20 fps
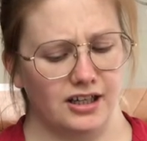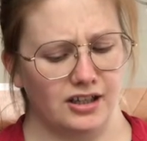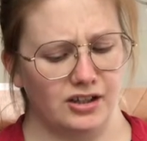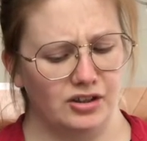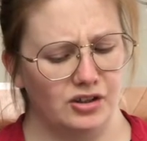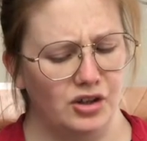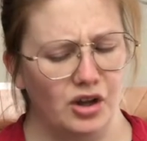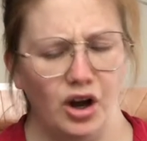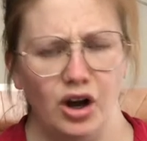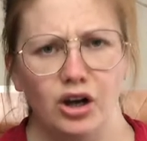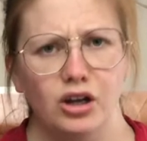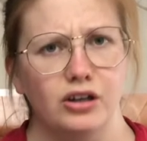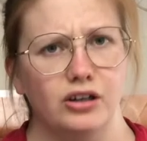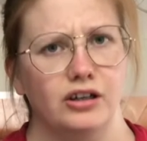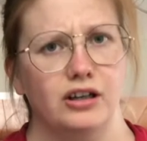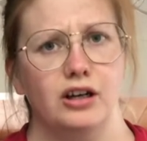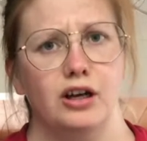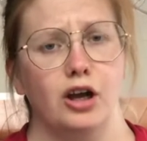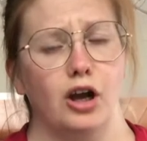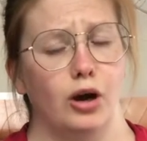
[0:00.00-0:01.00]
No.
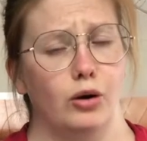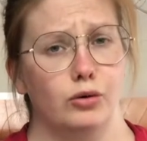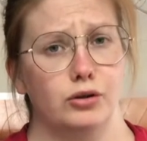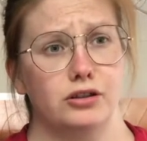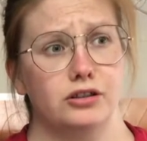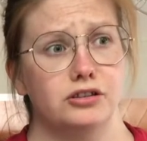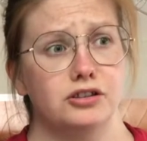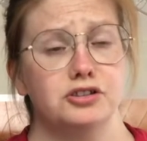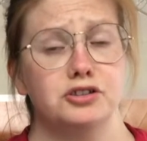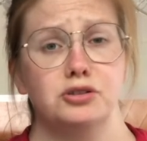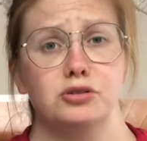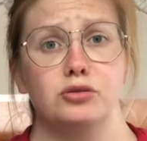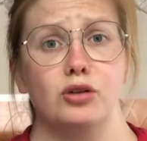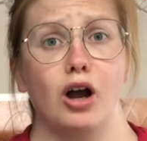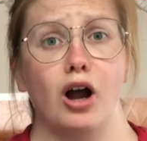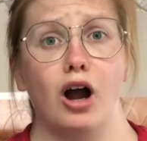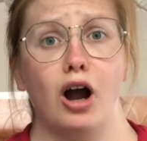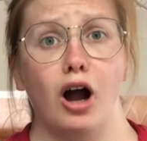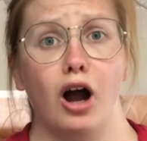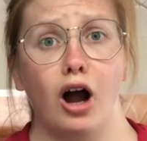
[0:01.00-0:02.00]
We're going to do
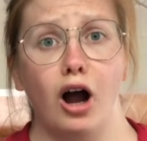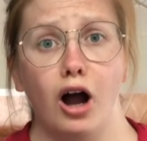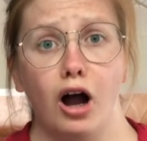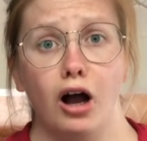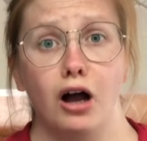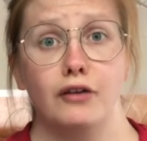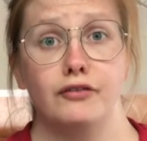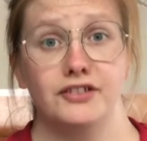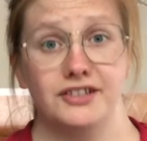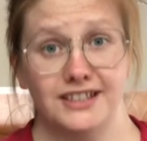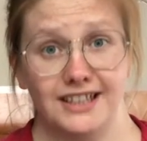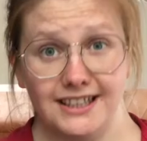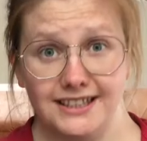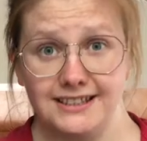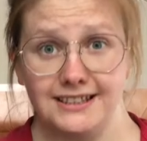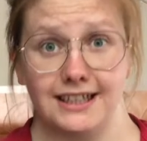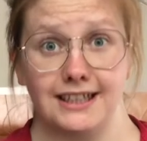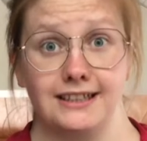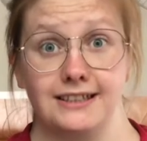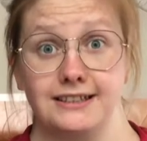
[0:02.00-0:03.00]
half a
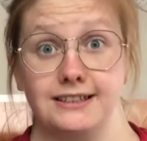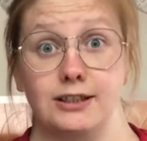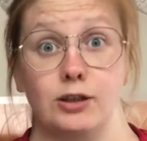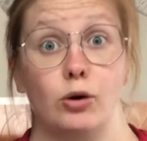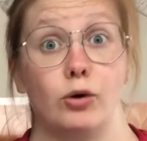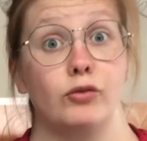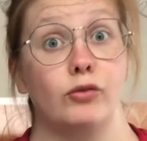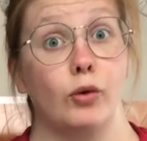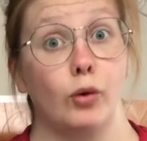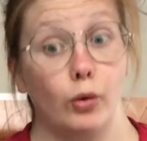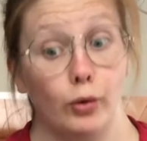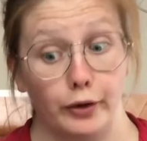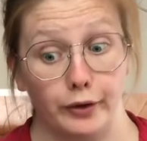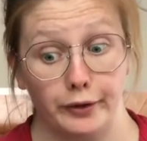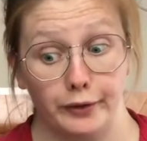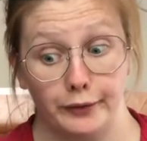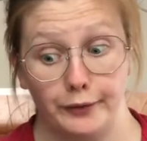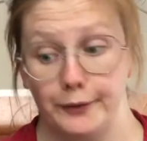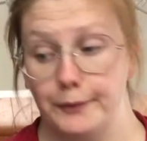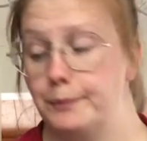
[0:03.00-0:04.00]
deciliter of
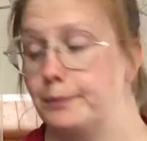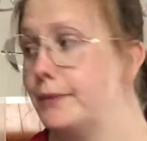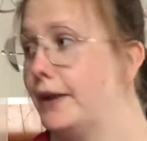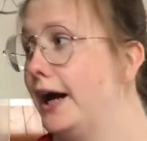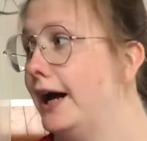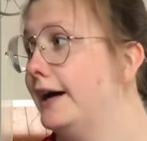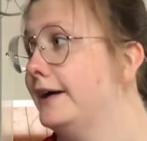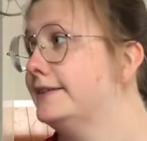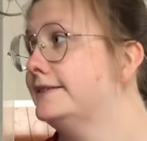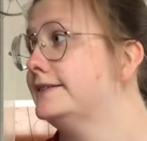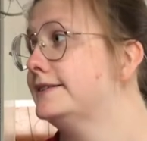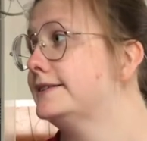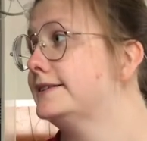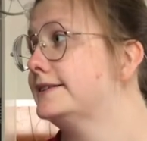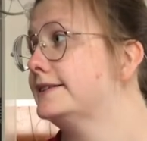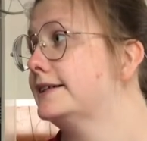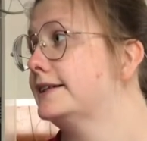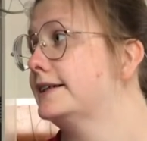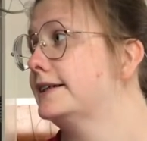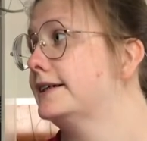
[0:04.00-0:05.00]
oil, and
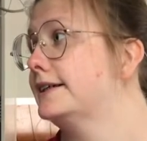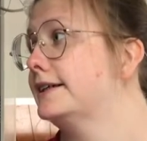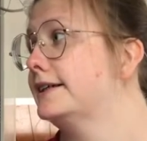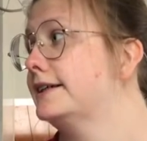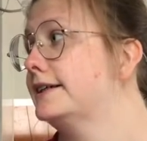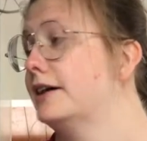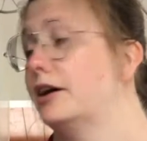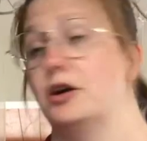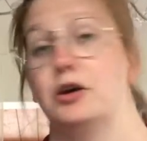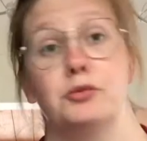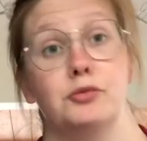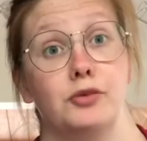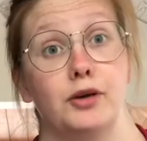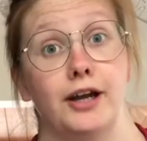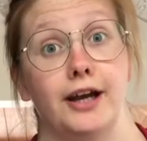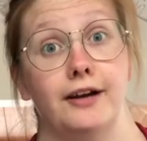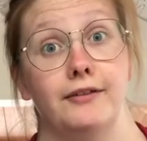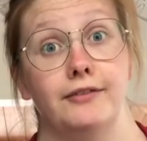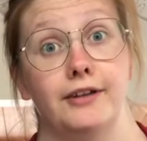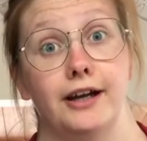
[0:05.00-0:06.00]
I hope we
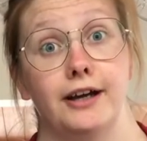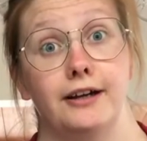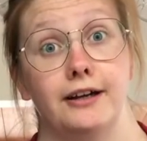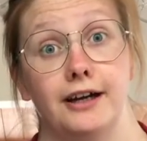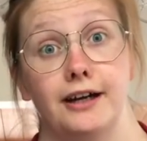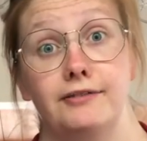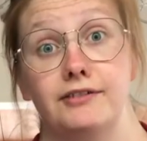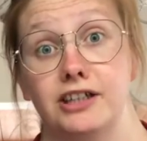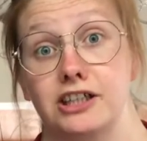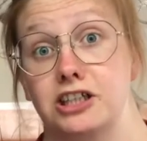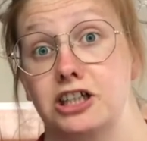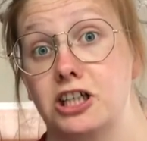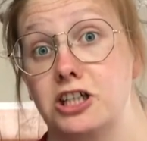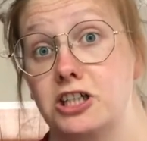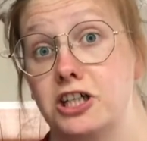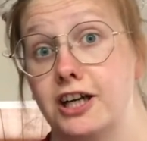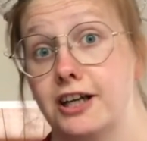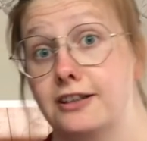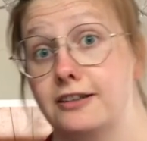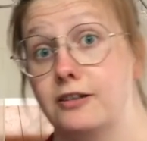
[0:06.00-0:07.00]
have that. I haven't actually
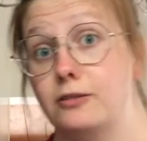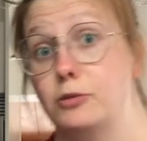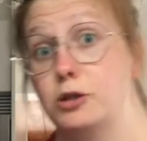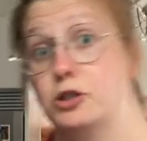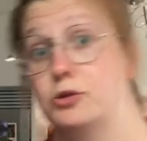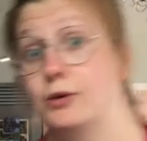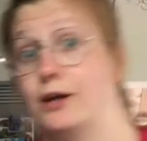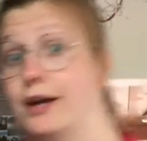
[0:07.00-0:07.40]
checked how much we